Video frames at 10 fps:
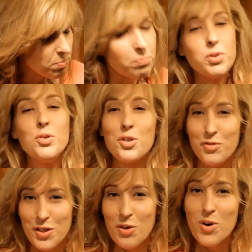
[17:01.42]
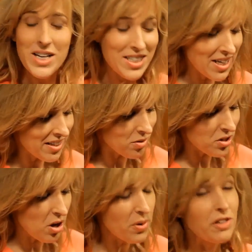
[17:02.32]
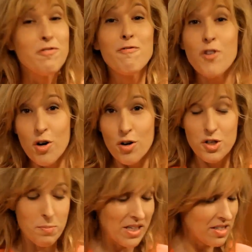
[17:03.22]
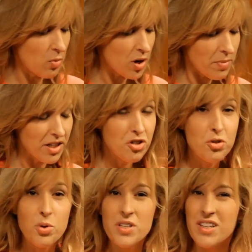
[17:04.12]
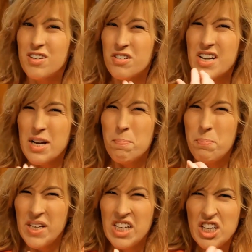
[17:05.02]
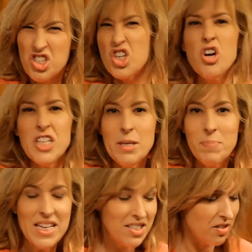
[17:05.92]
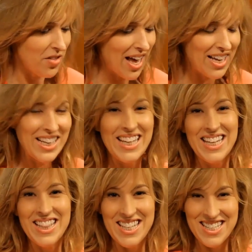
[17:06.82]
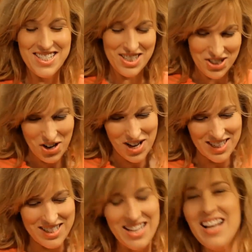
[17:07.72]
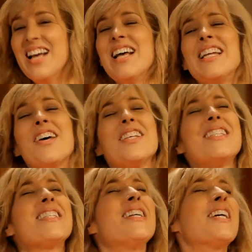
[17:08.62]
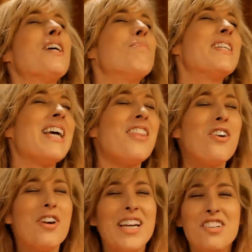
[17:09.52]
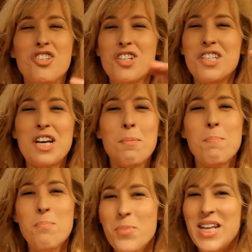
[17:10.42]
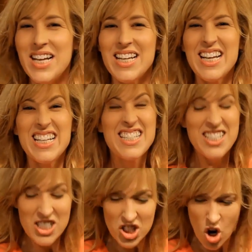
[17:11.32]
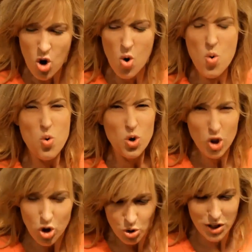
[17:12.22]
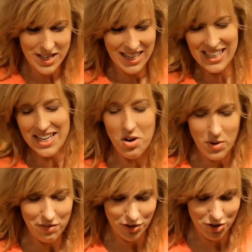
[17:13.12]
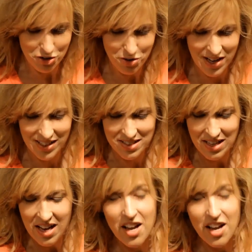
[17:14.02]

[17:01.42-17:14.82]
Beautiful. I wanted to get those going first because I want to make sure that there's not a big chunky piece of that in this sauce. Now this is going to come together in just a minute and it's so good. I cannot wait for you to try this.